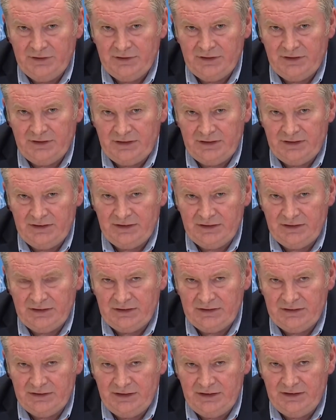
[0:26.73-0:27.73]
that India
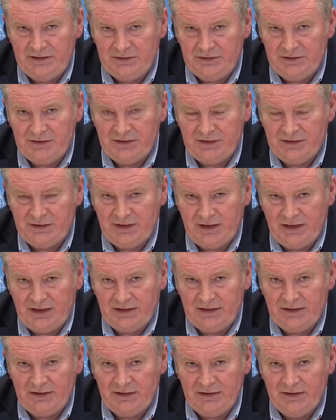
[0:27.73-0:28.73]
continues to
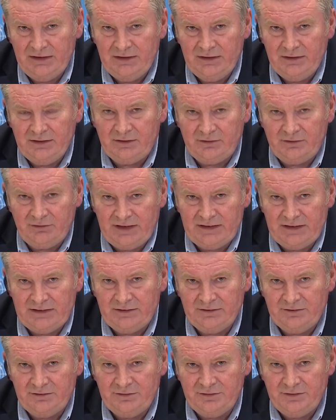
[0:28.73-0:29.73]
take
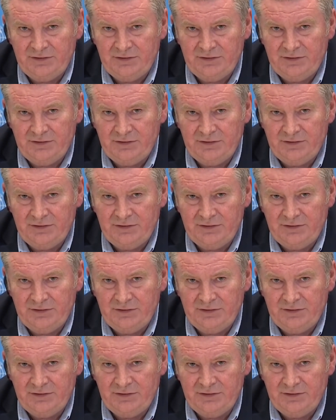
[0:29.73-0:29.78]
aggressive